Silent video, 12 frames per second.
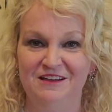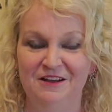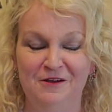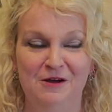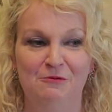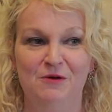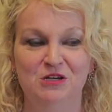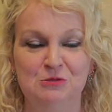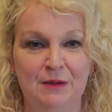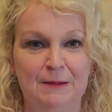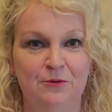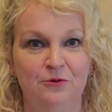You know, I
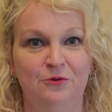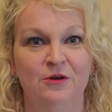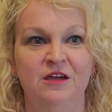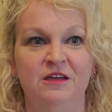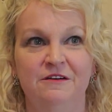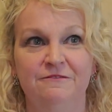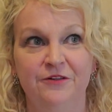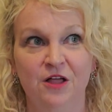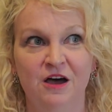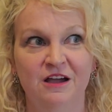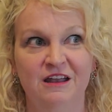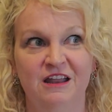watch people
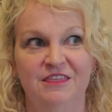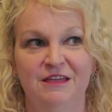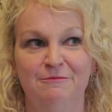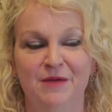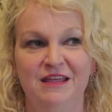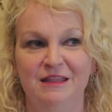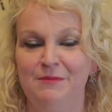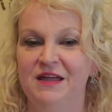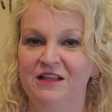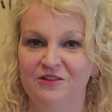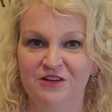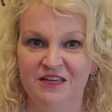vlog and I think, man, they
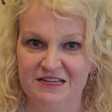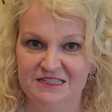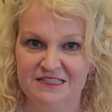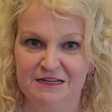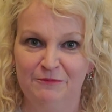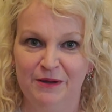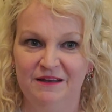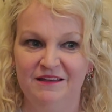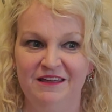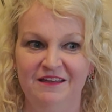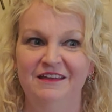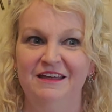make it look easy, but
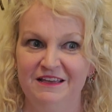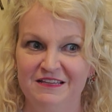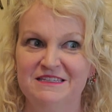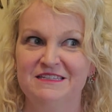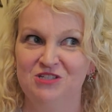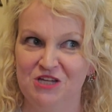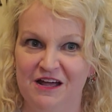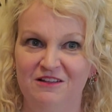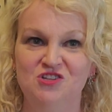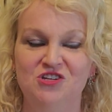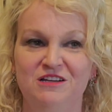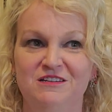it, it is
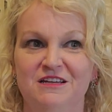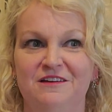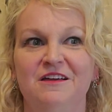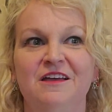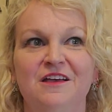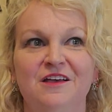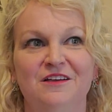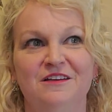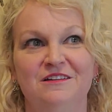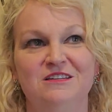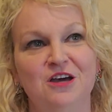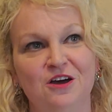challenging to
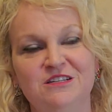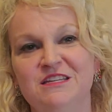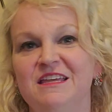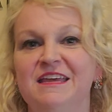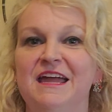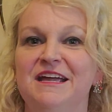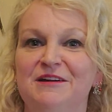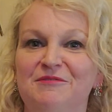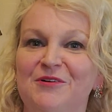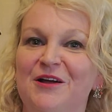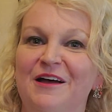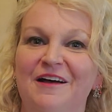talk to the
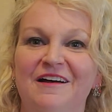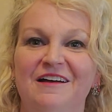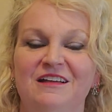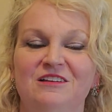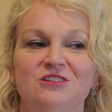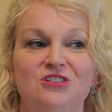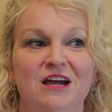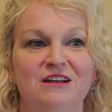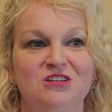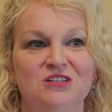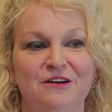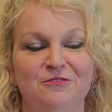camera and try
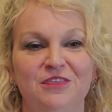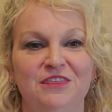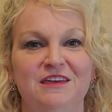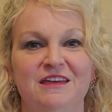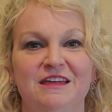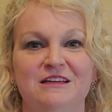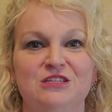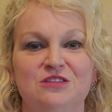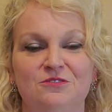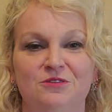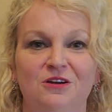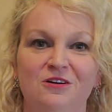to show things
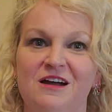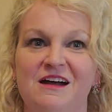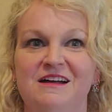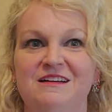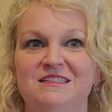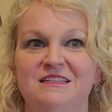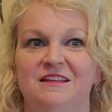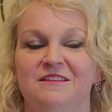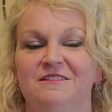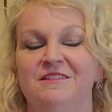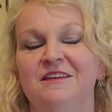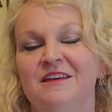through your eyes and
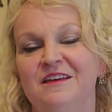then